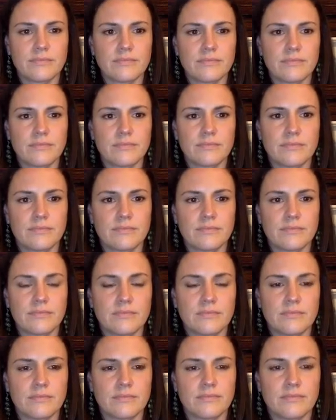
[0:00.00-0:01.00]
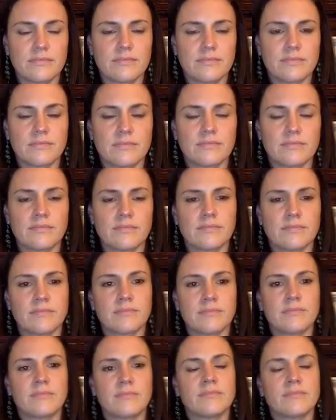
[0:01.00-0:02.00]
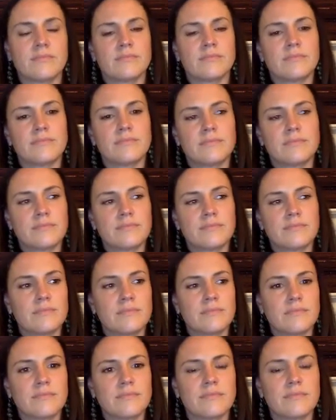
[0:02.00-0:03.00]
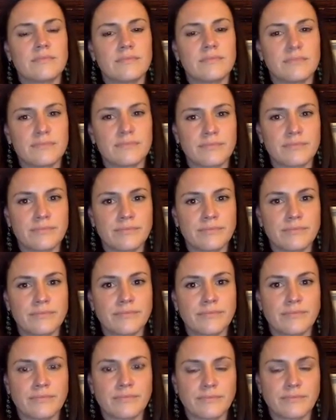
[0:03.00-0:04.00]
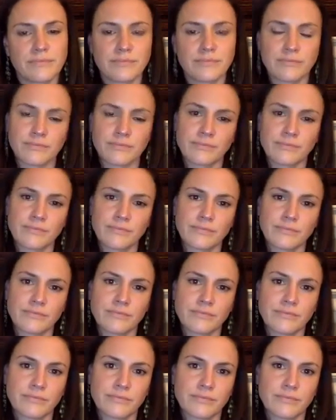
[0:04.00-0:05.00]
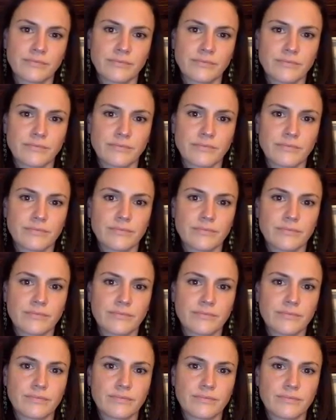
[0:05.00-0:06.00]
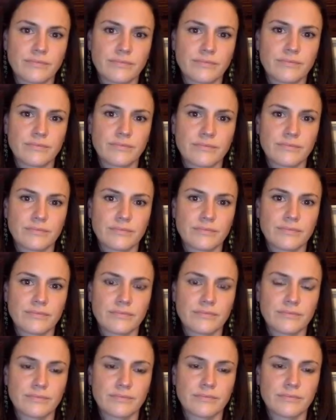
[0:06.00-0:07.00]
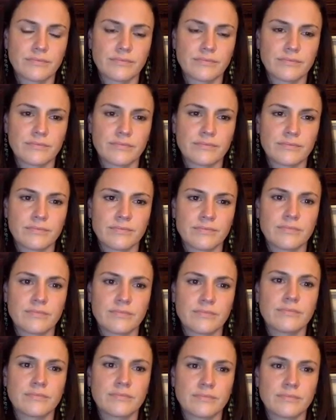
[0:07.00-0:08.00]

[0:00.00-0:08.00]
(not speaking)